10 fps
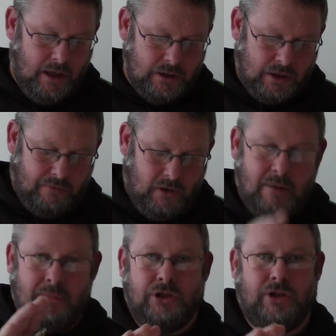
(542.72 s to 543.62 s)
So I've
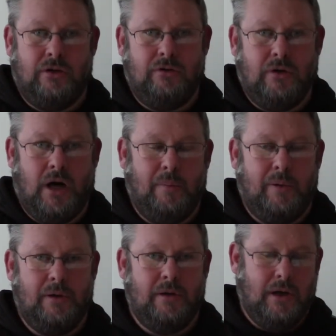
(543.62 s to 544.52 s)
lined my shoulder up.
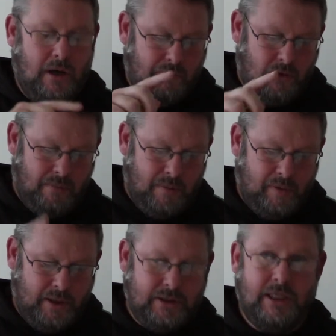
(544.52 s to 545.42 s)
I've got my
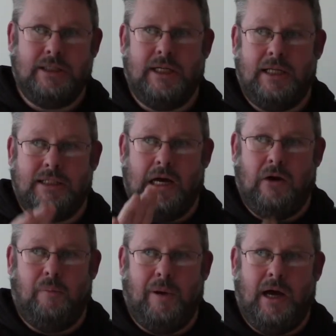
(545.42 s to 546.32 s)
body into that
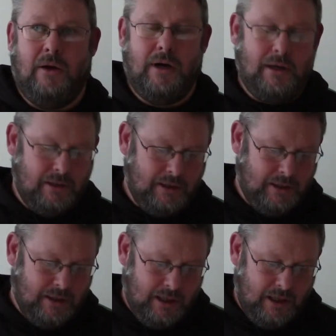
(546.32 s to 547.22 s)
tower of power.
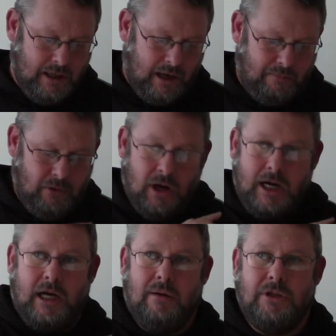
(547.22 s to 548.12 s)
I'm
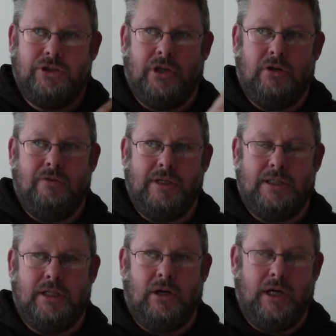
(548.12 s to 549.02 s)
lining up my shoulder
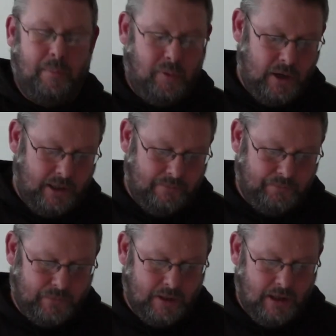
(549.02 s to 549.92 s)
into the hip point.
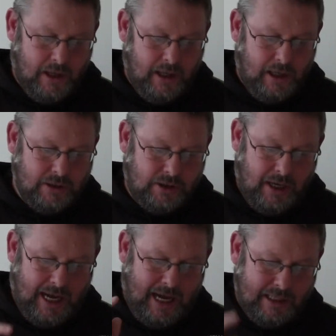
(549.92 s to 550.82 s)

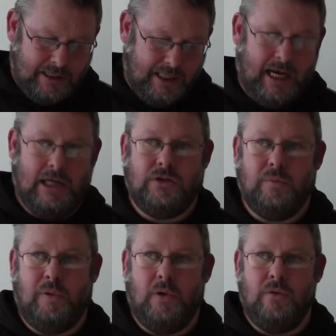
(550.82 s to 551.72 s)
So as they catch the
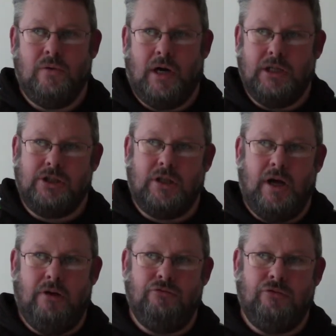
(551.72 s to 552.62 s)
ball, I
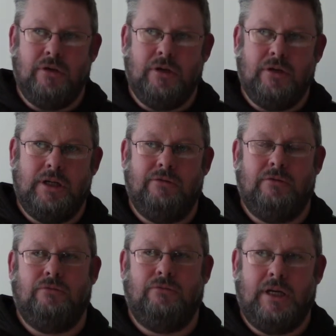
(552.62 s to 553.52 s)
slow it
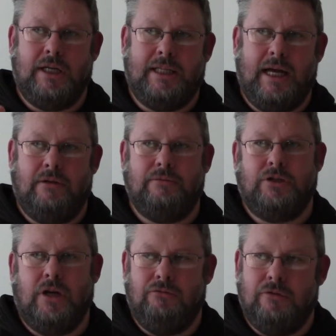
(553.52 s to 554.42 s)
really down,
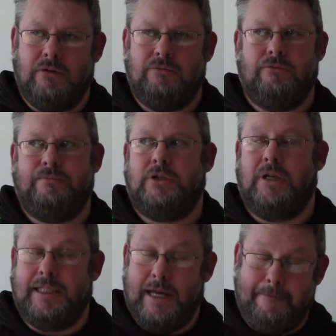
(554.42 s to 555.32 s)
slow
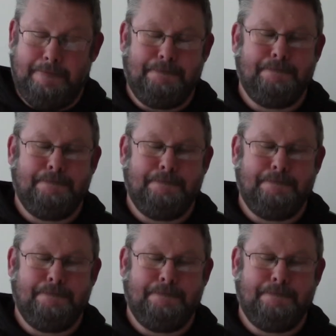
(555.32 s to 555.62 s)
it down.